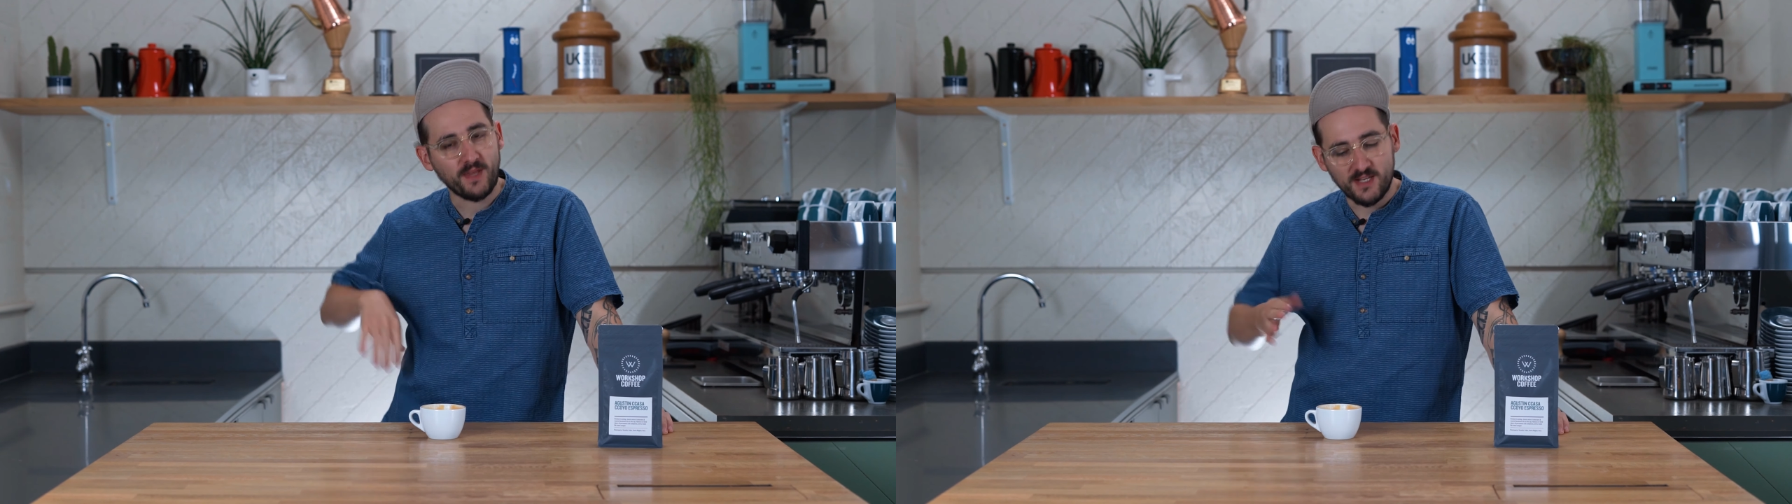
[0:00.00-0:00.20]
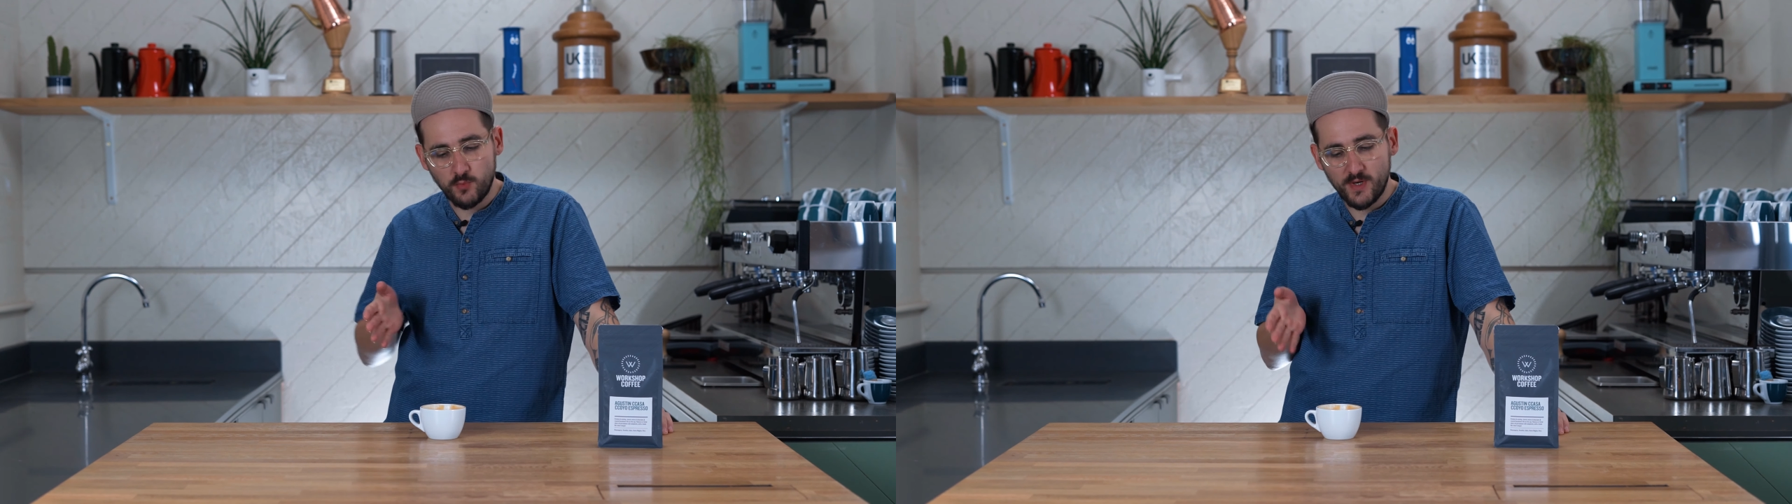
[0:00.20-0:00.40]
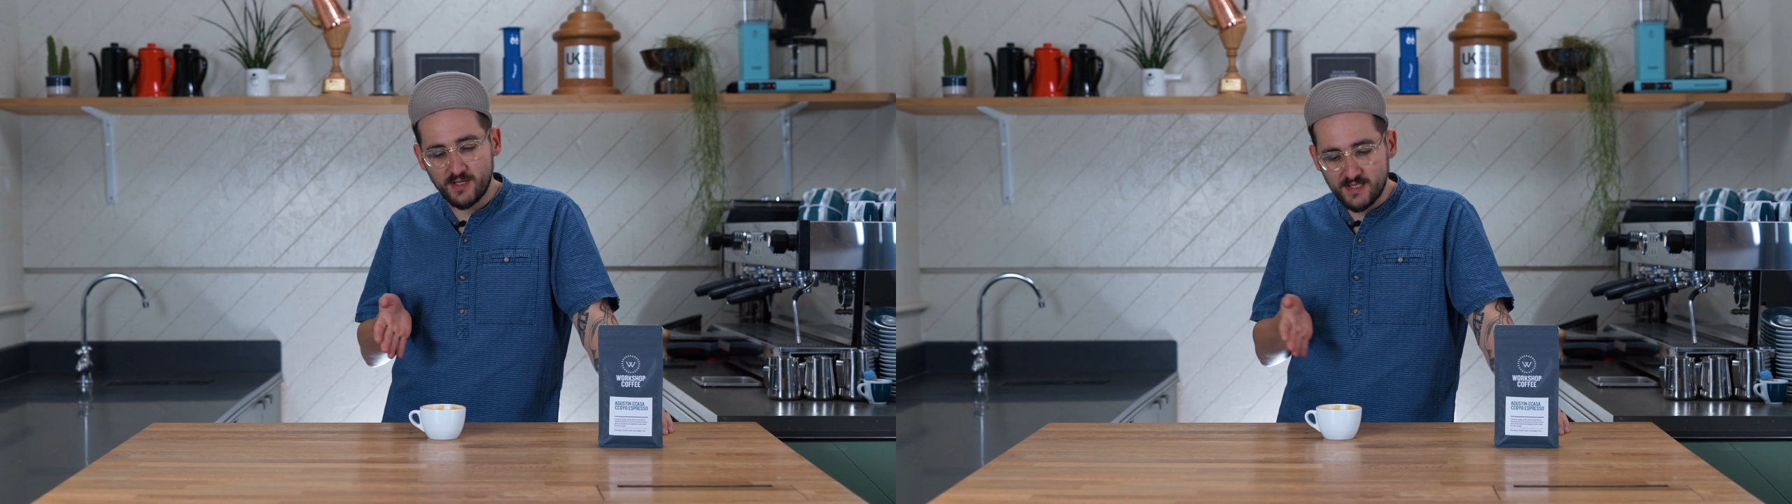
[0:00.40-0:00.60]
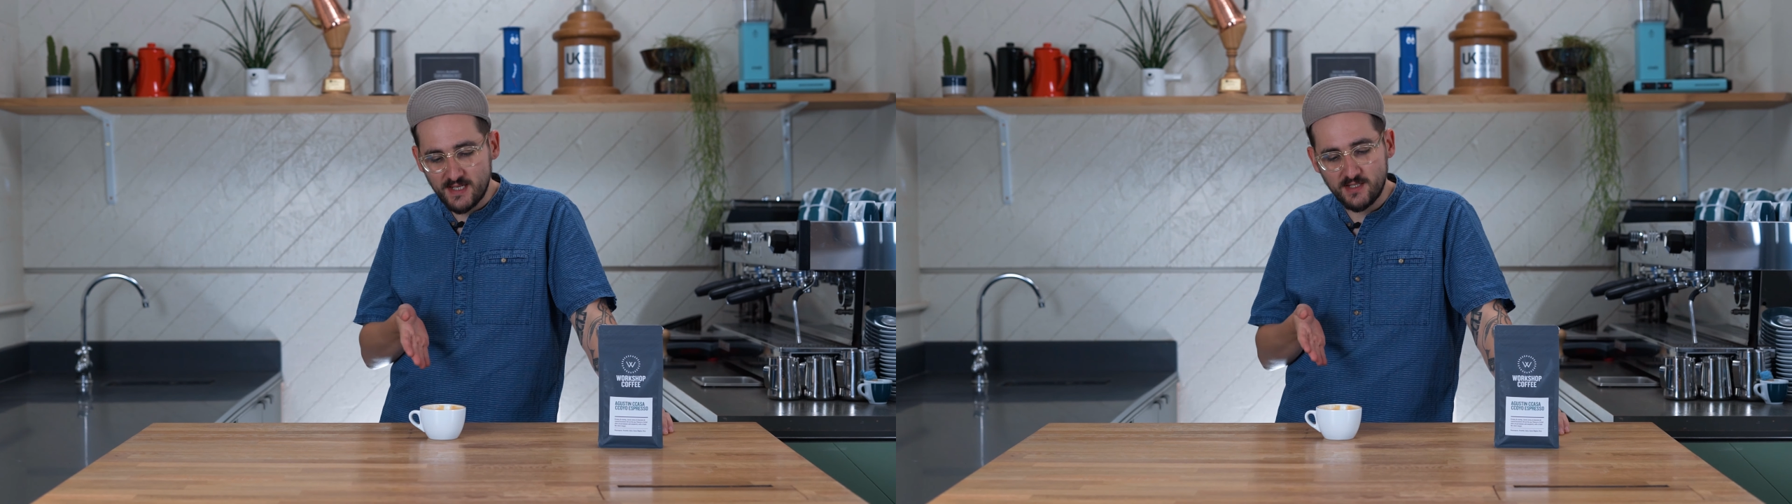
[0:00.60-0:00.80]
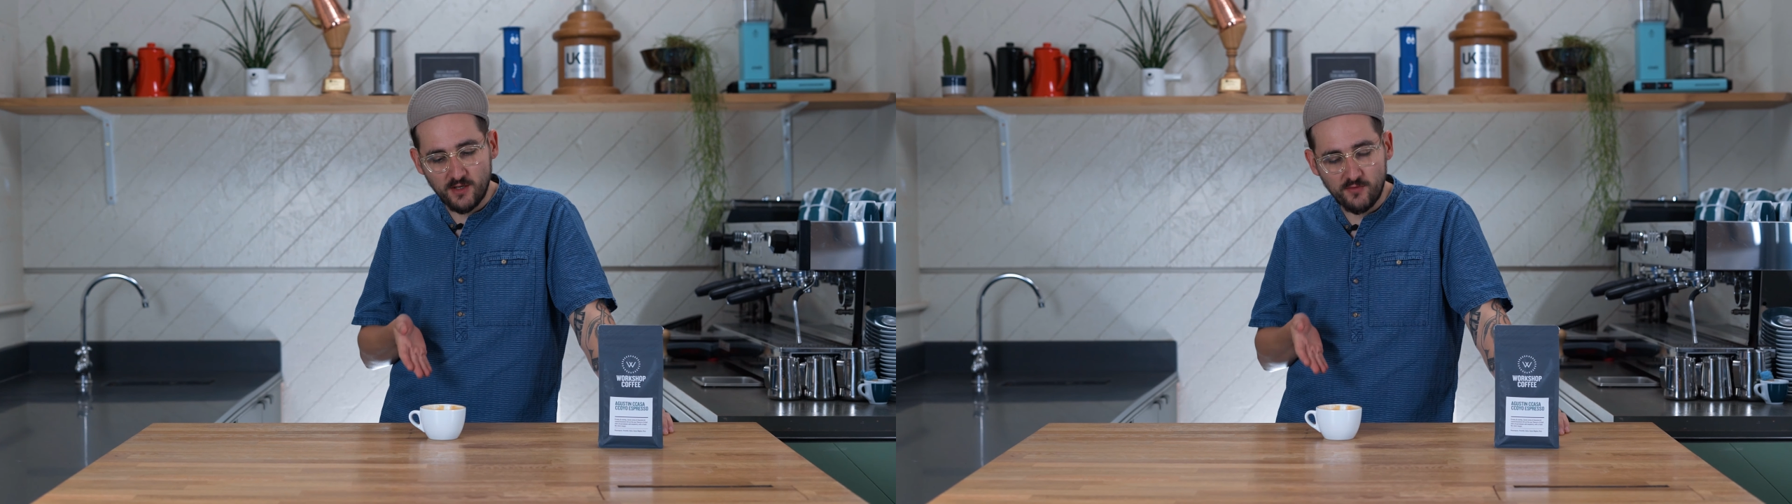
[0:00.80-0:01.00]
It's weird, it
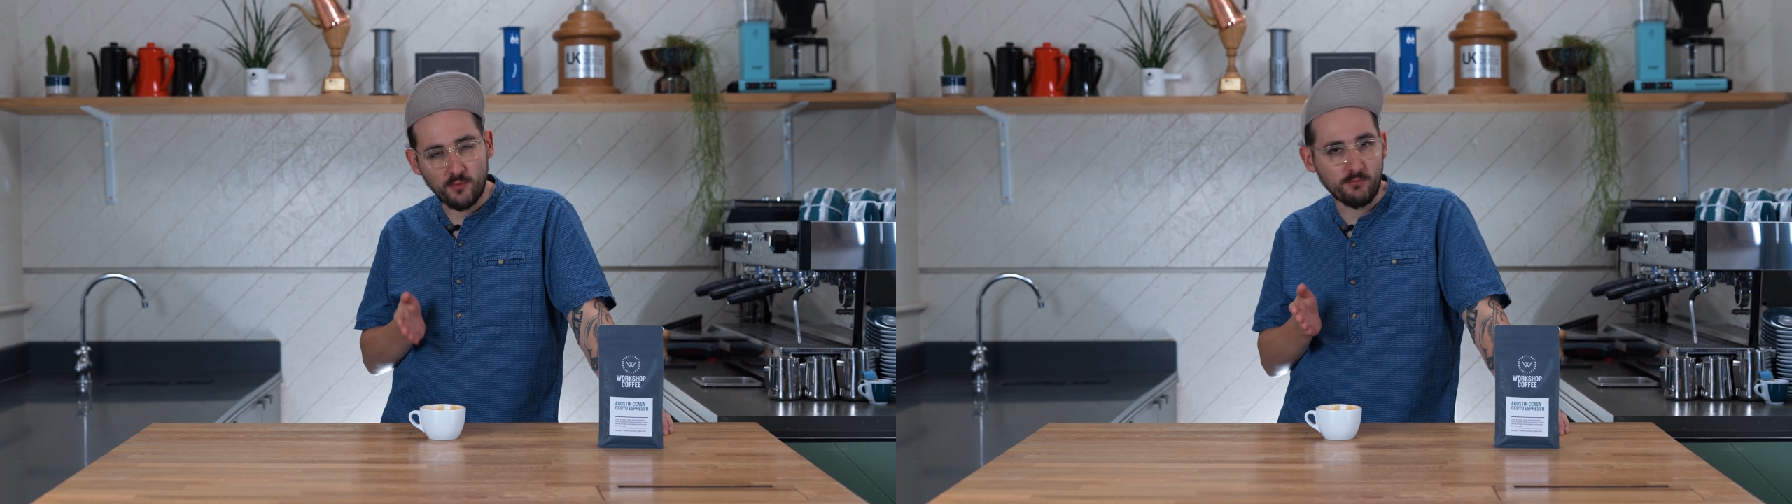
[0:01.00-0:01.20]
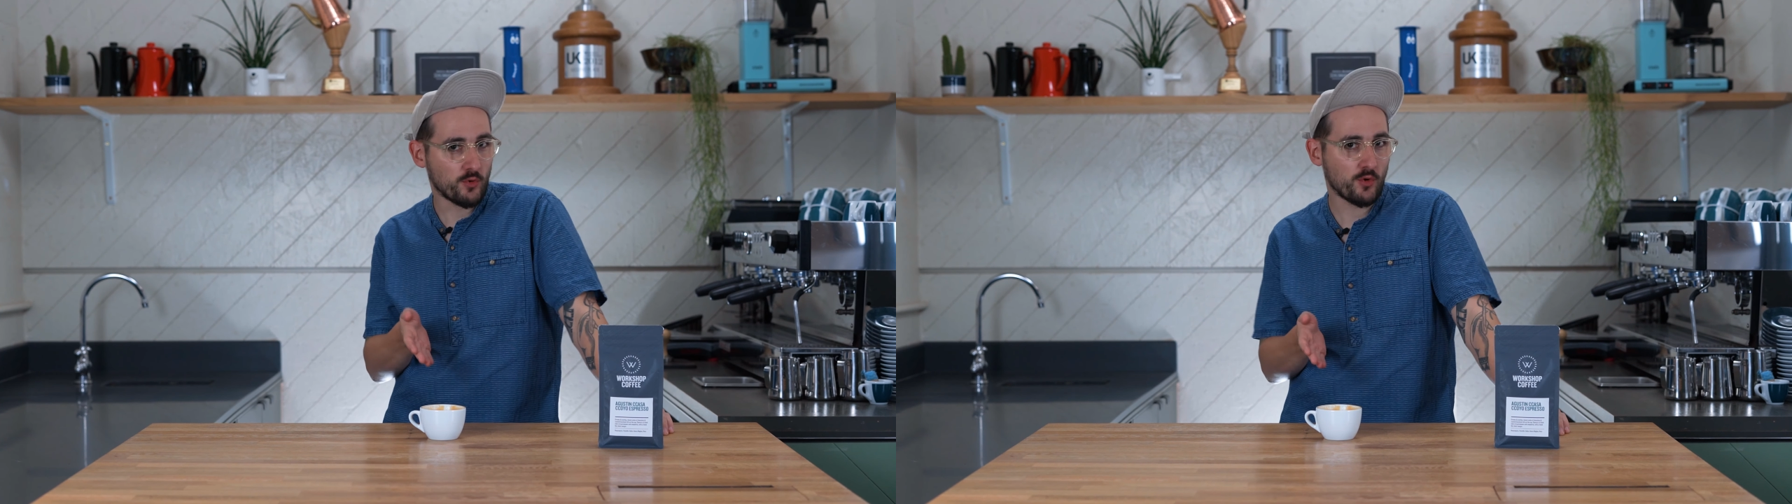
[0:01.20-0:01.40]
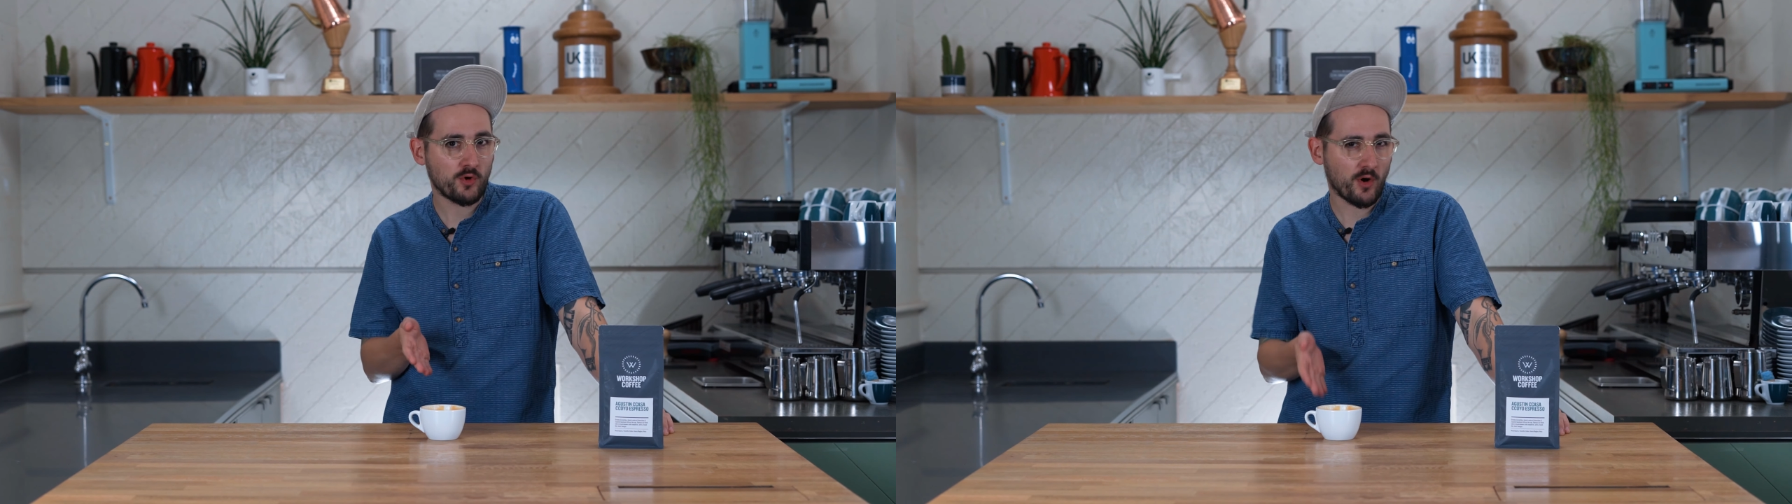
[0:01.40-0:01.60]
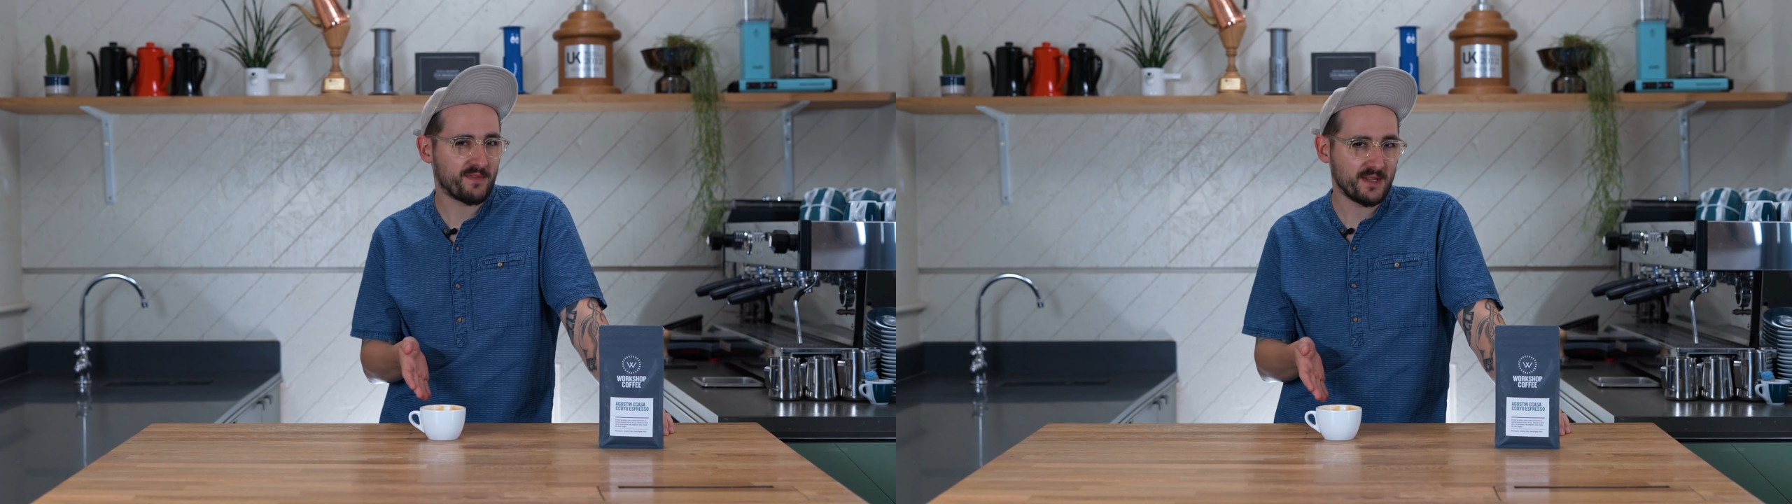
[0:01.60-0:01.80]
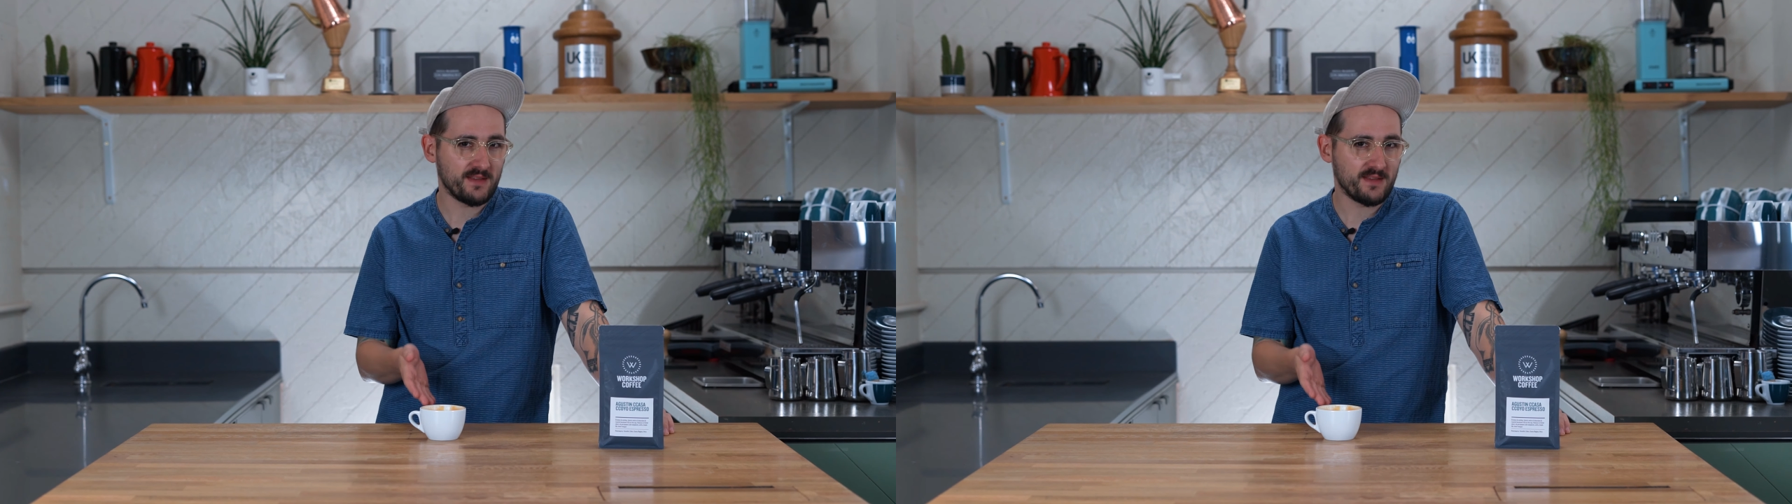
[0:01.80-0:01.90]
tastes like I've got more coffee